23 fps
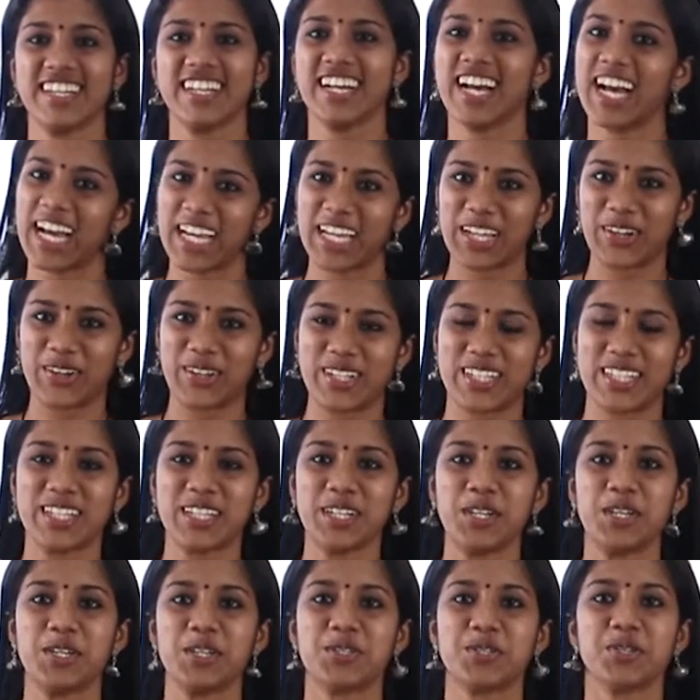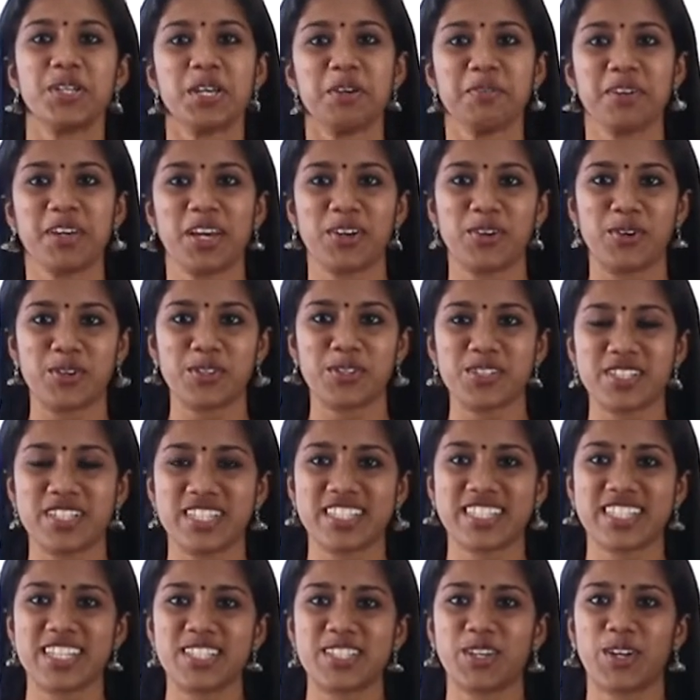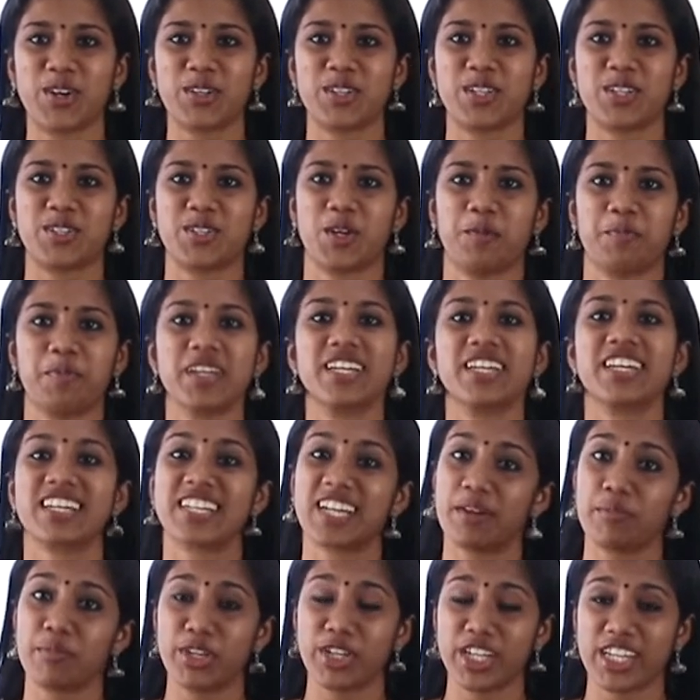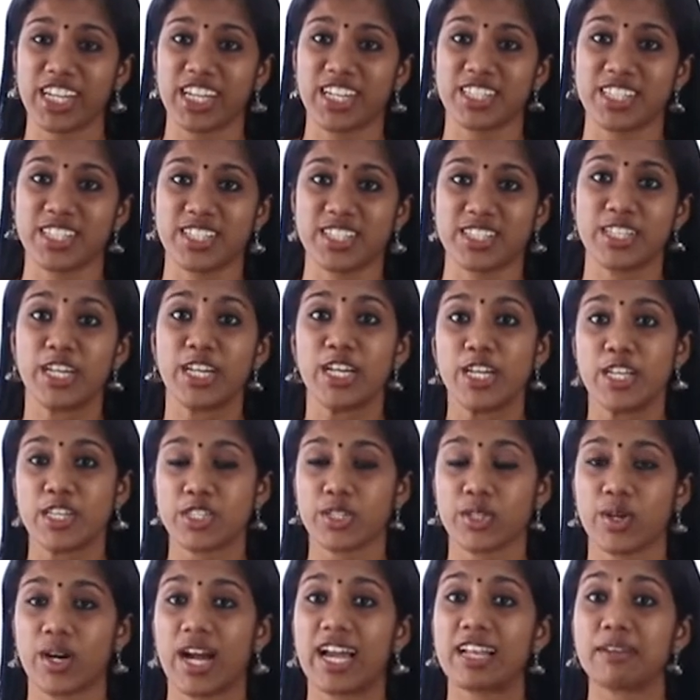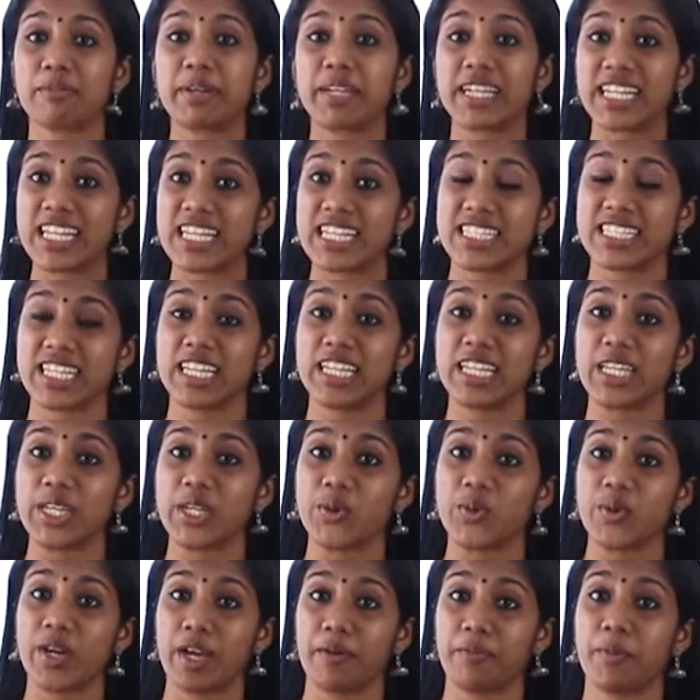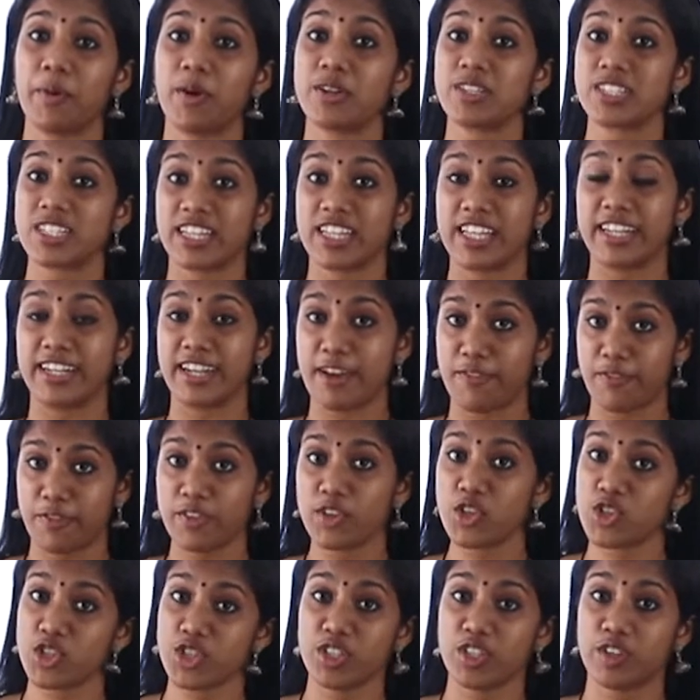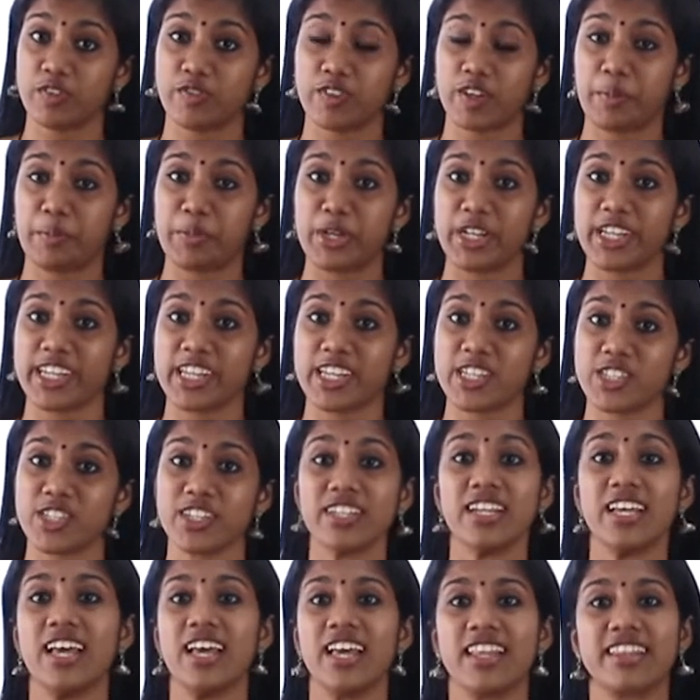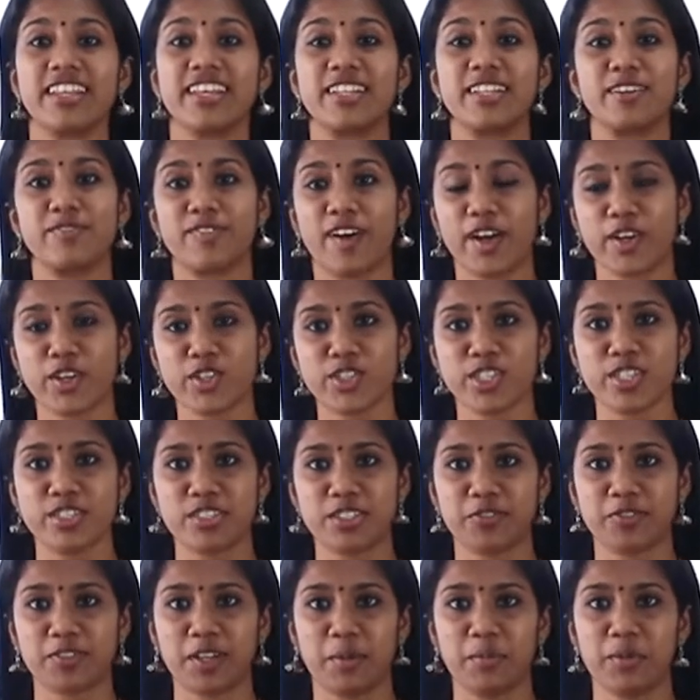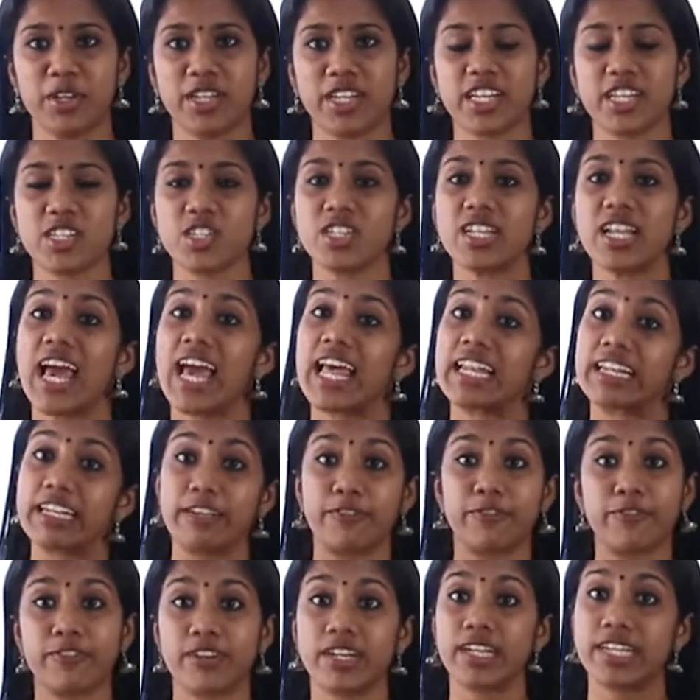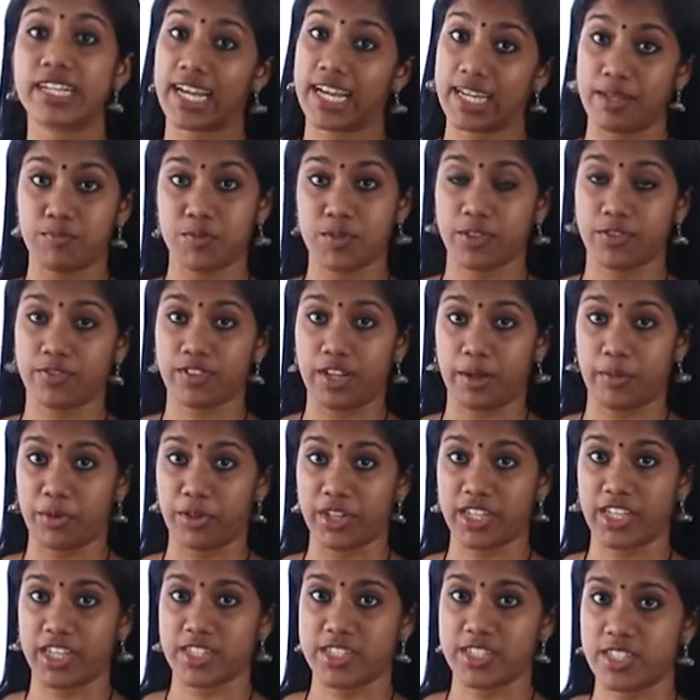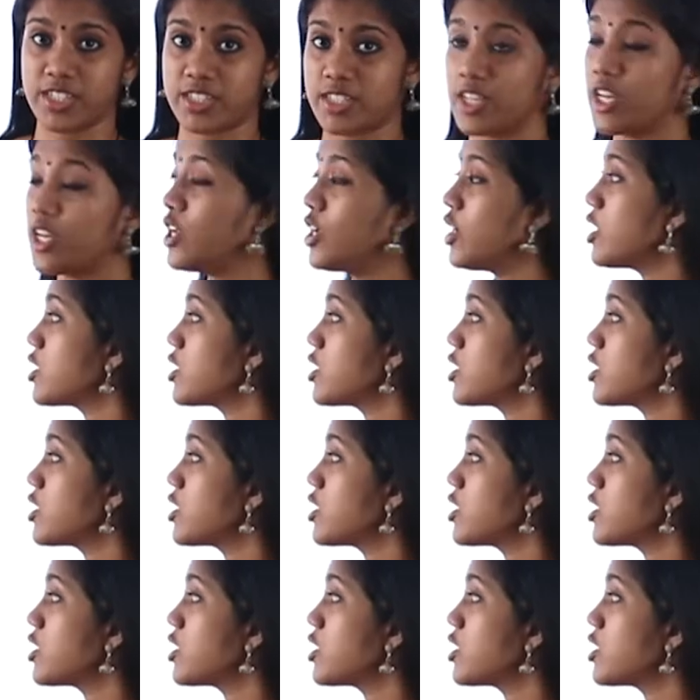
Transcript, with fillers: Hi all. Today we are going to discuss on the topic communications. So I'll be detailing you about the definition of communication, then the functions of communication and different types of communications.